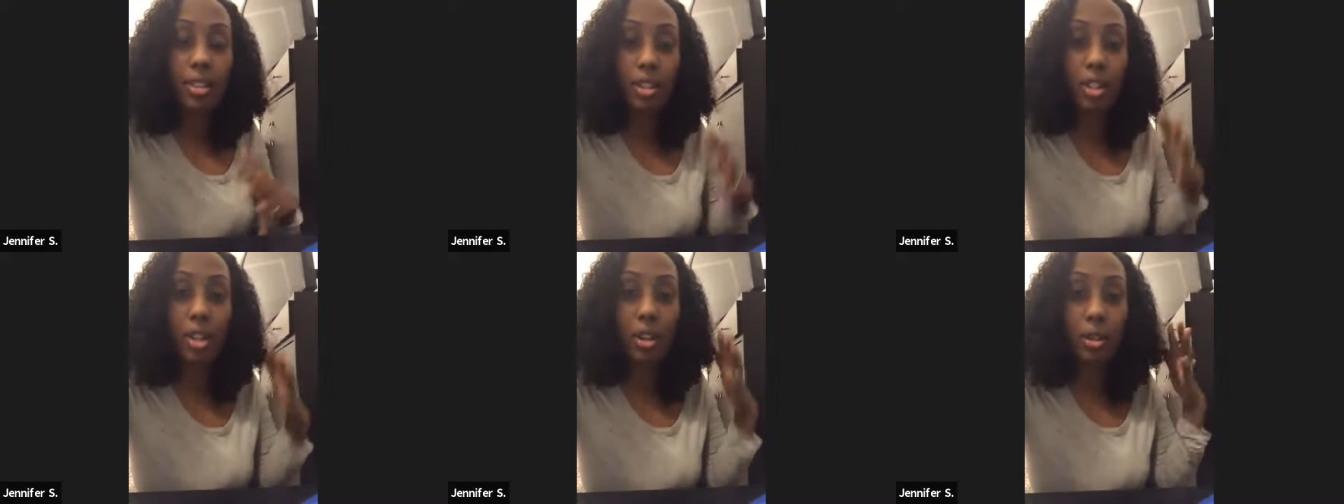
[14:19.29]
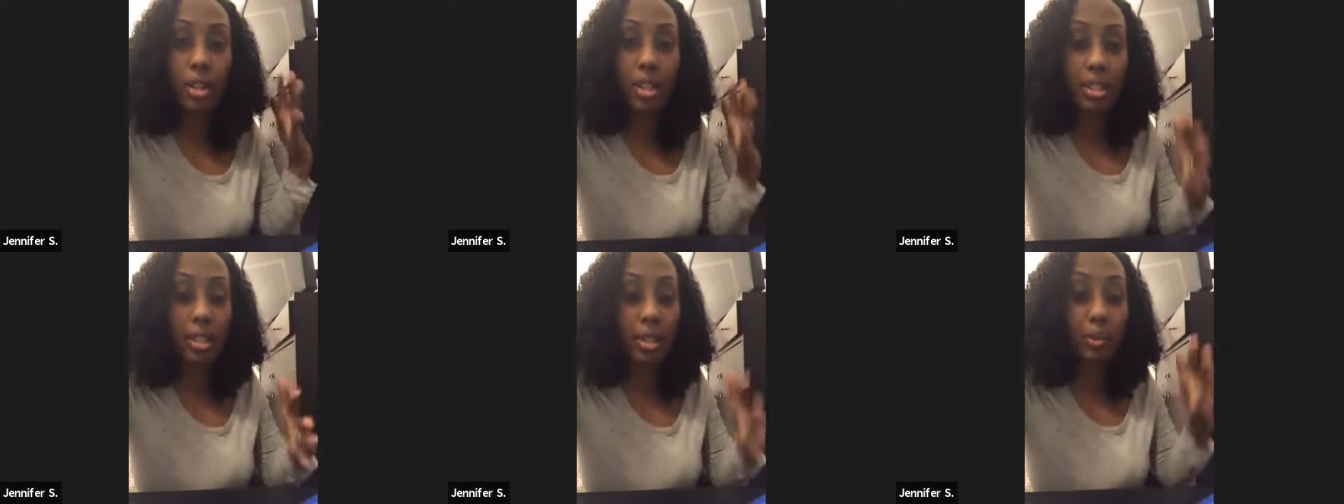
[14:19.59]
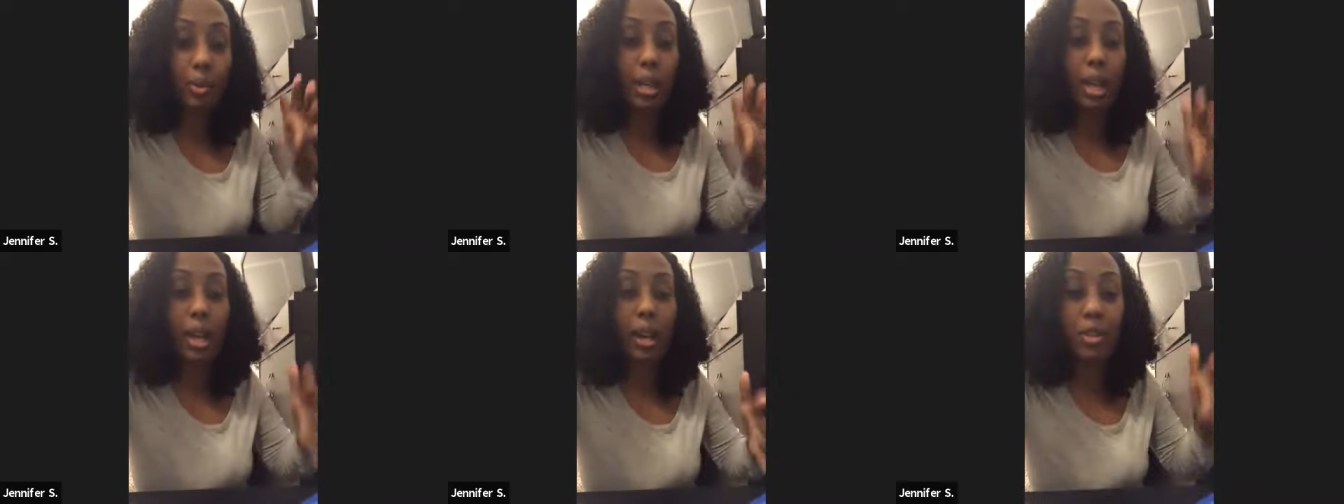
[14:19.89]
You know, this is
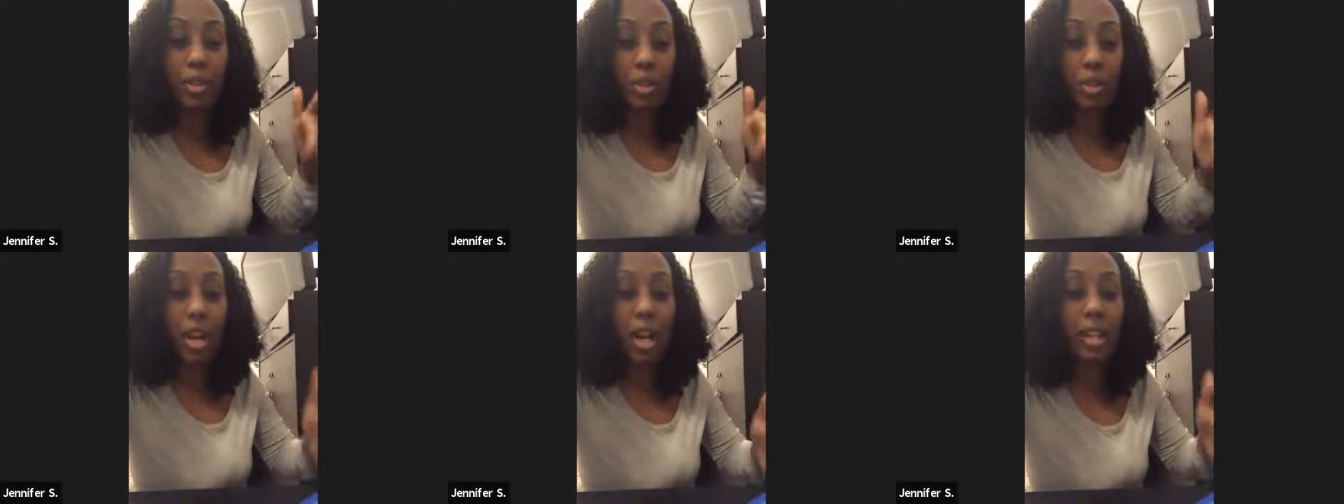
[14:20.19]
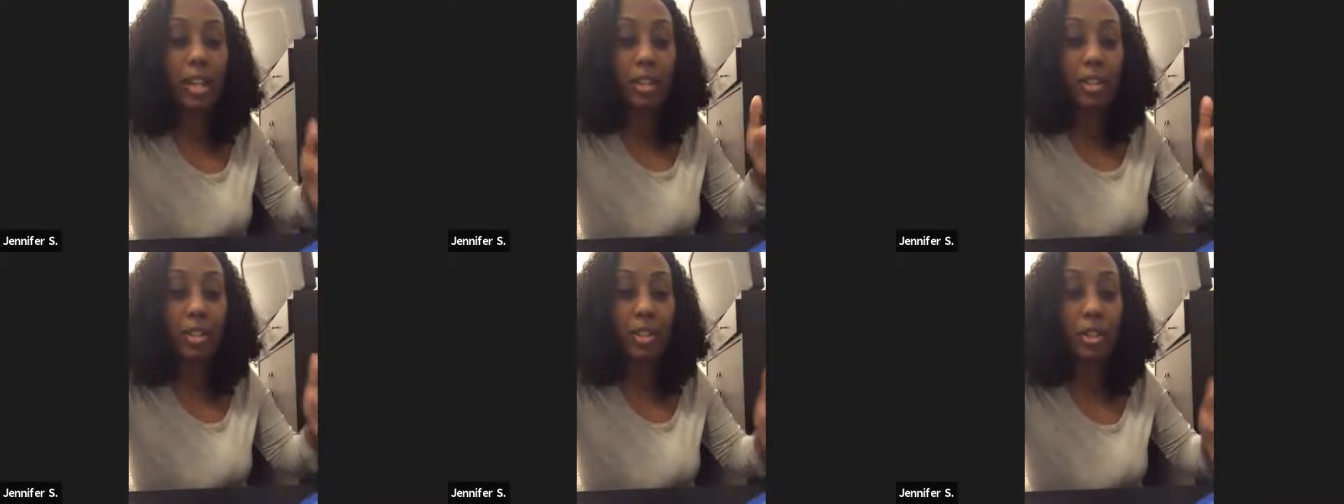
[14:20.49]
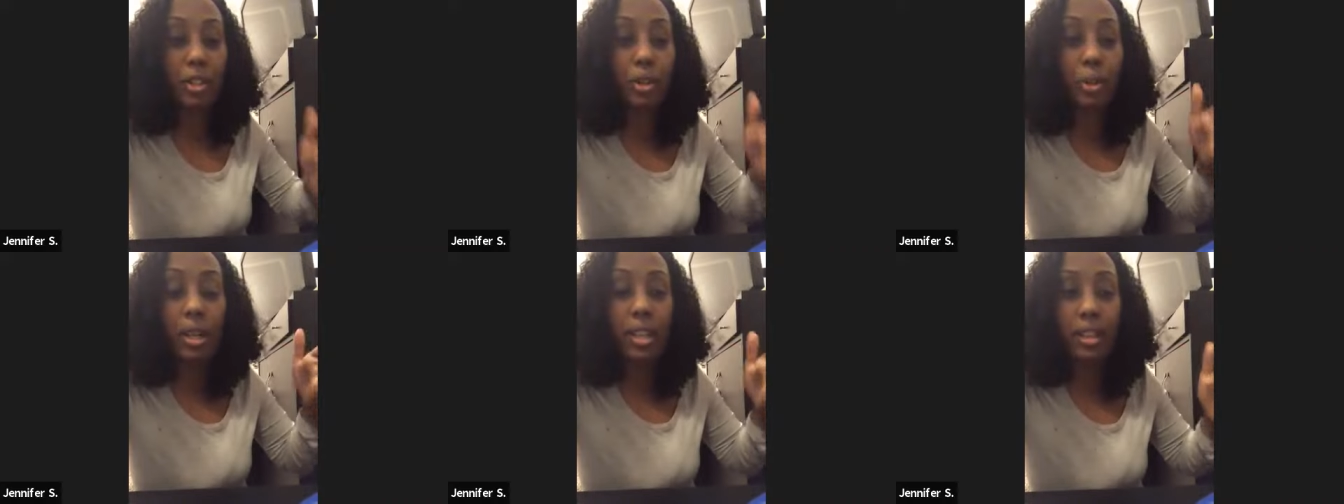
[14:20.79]
what I was trying to do,